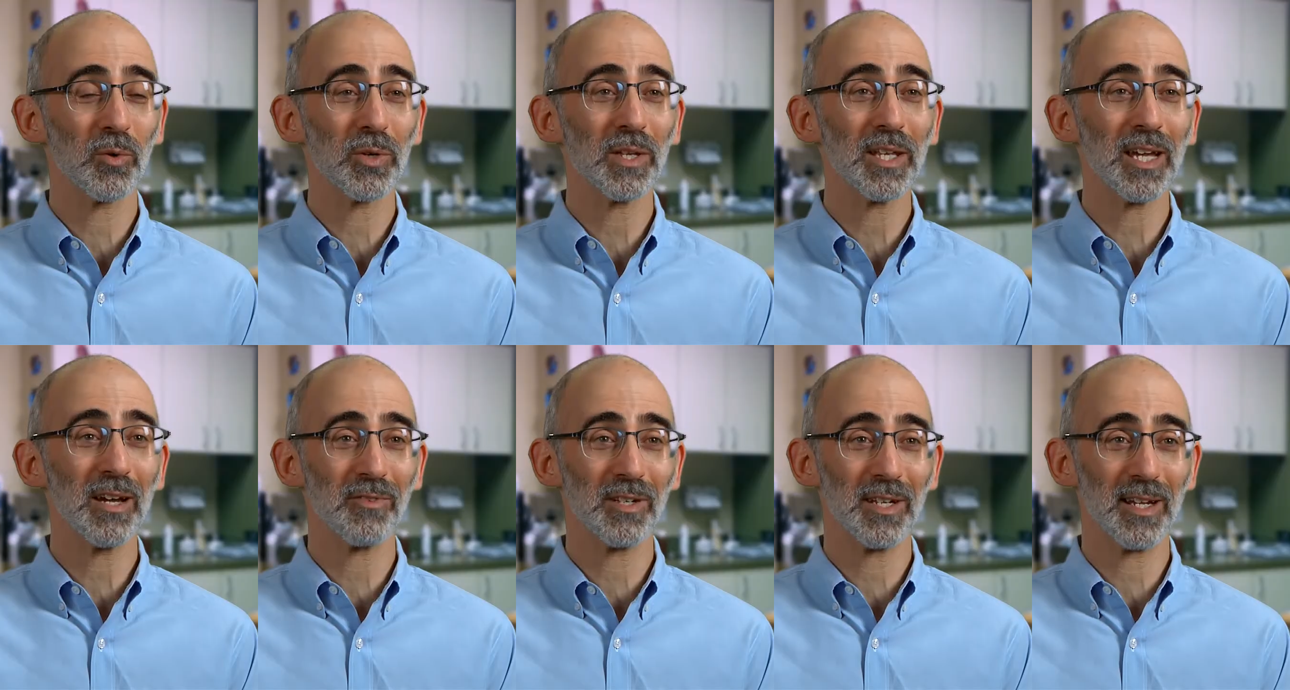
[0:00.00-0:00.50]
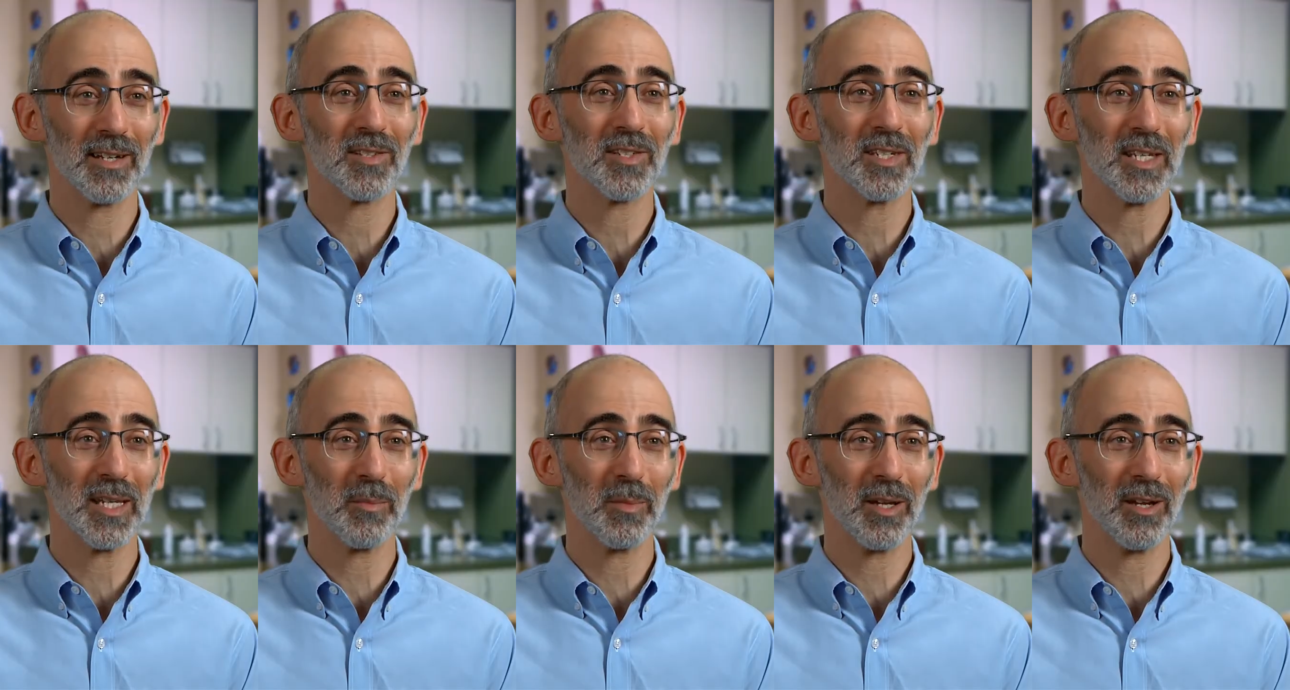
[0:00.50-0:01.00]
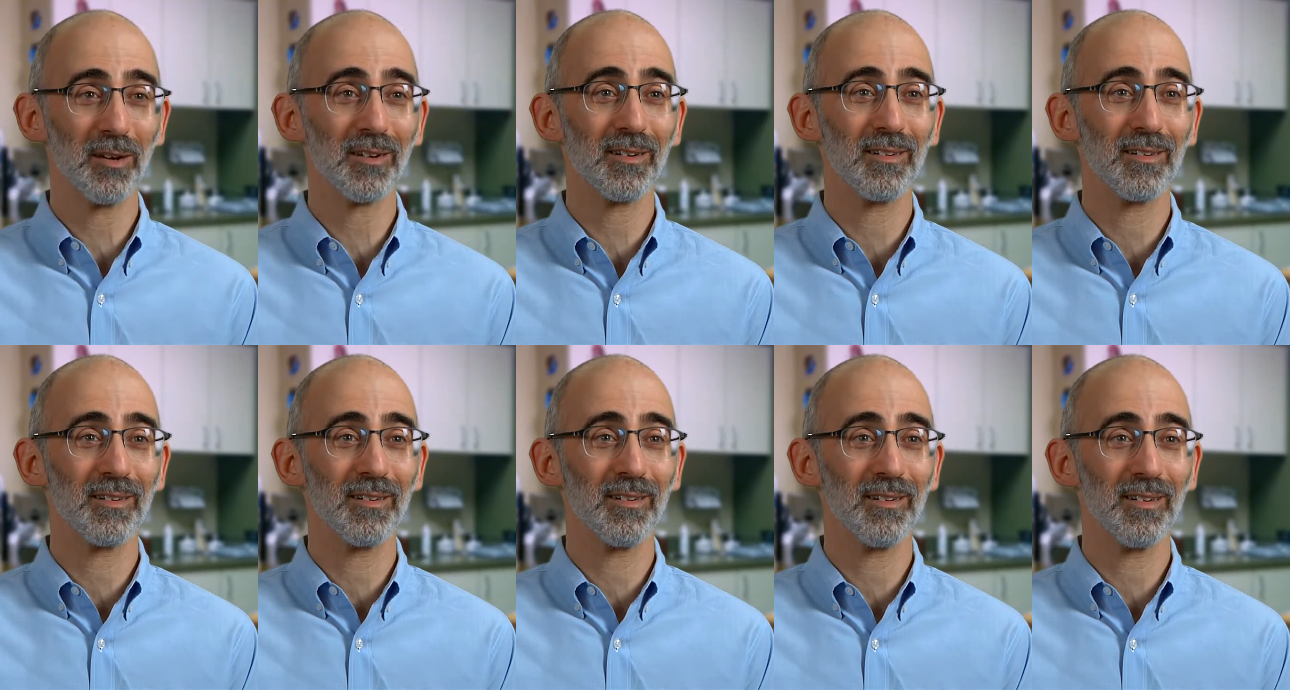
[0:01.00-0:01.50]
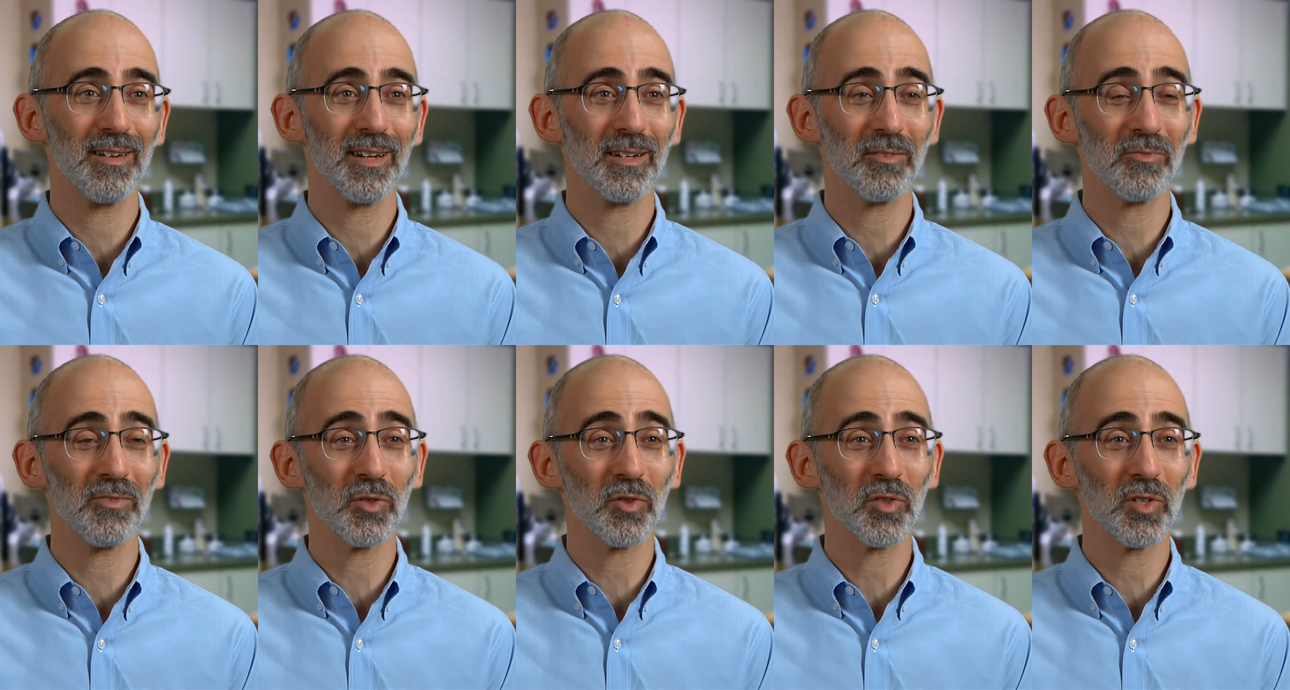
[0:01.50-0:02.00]
really have a nice team here, and
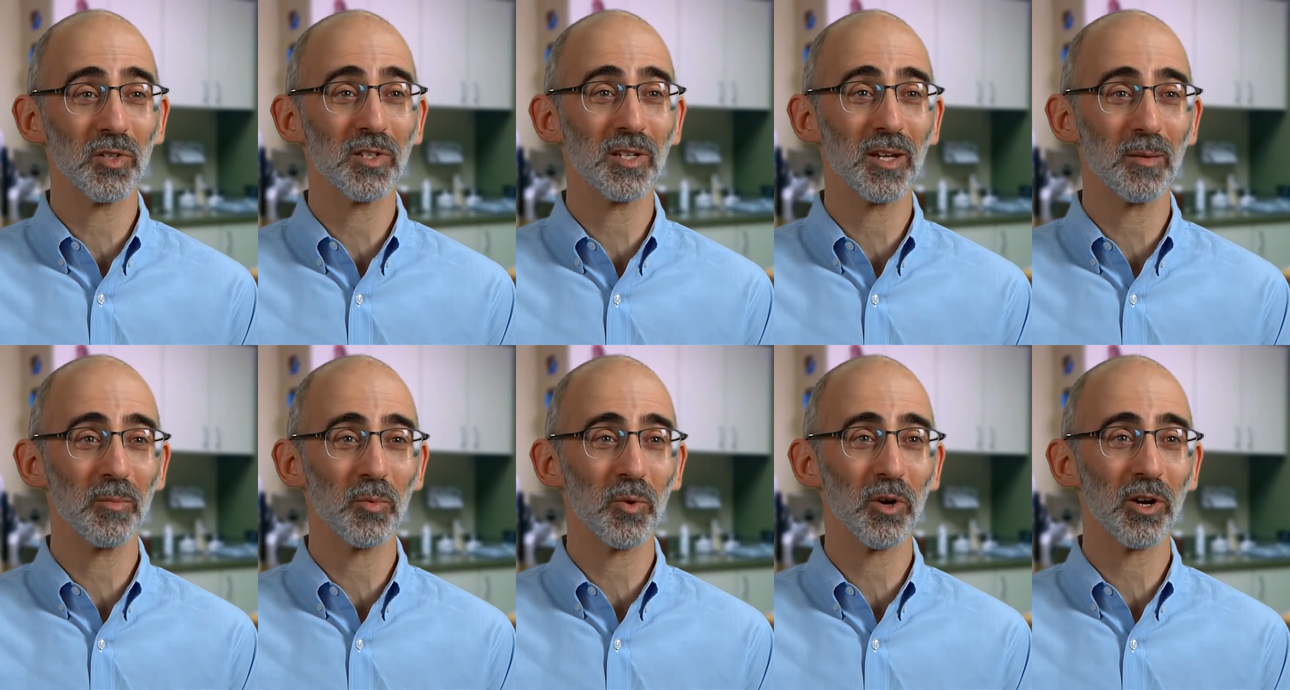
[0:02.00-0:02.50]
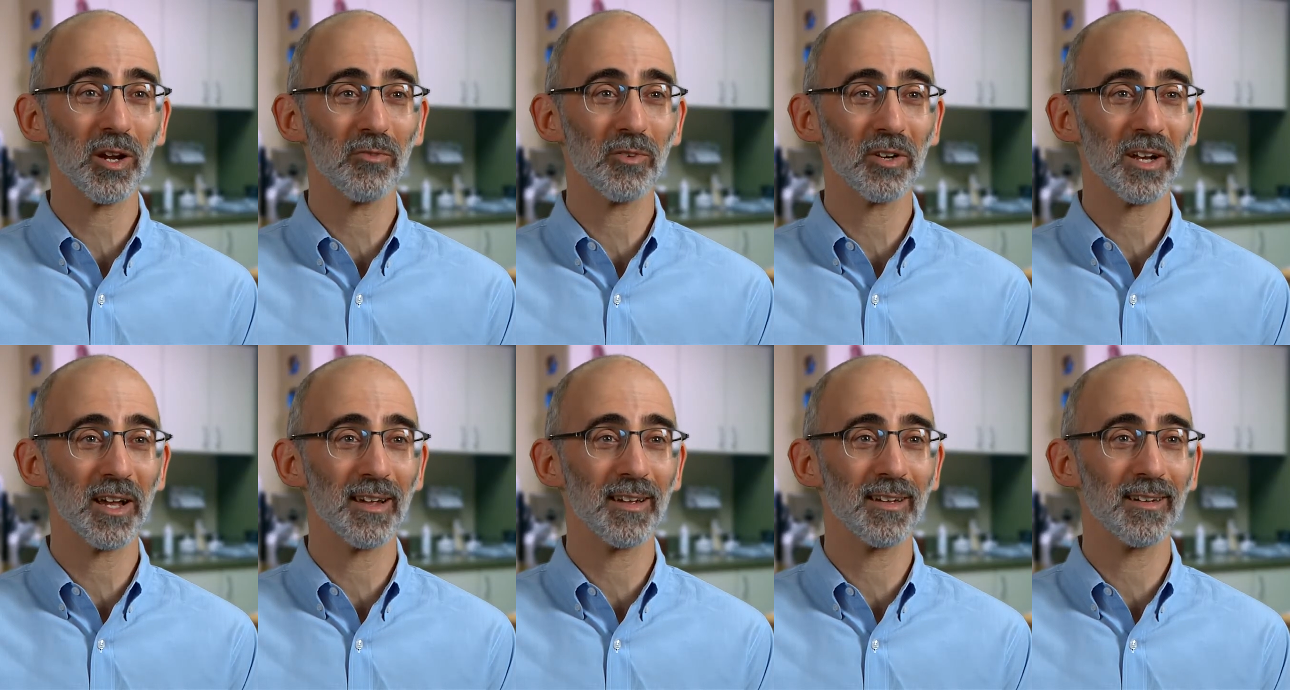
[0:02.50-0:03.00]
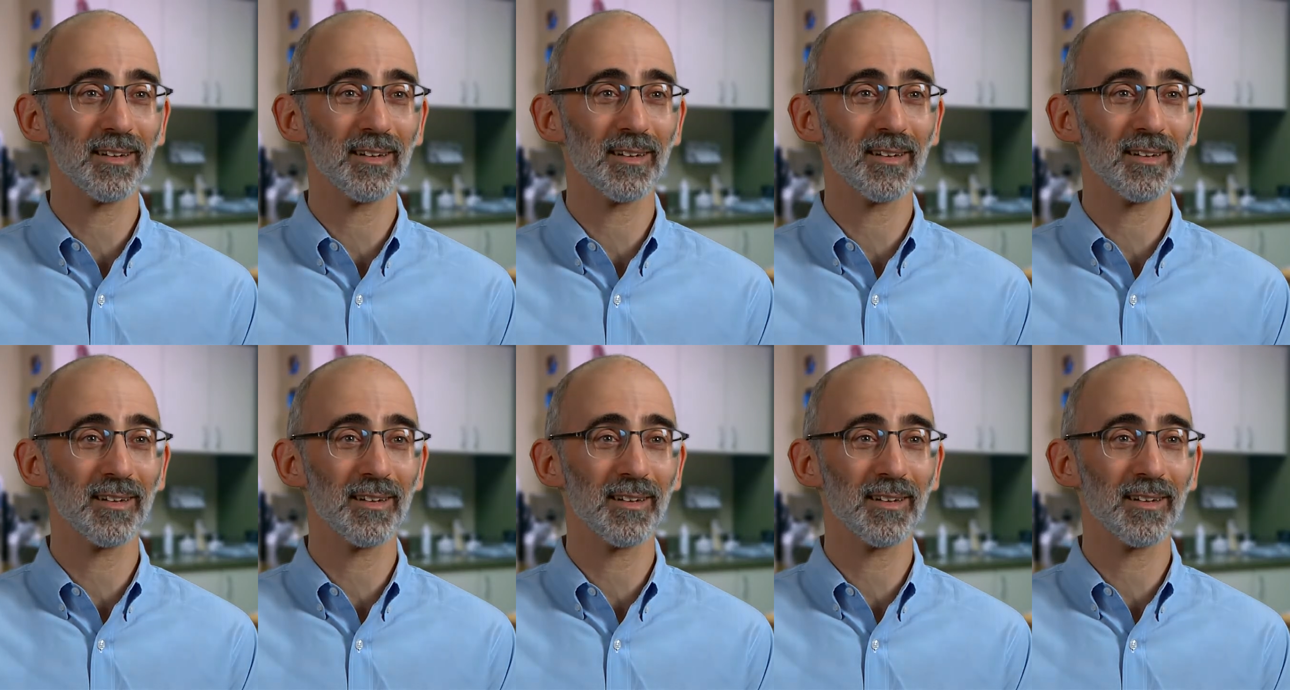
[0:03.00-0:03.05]
it feels good to come to work every day.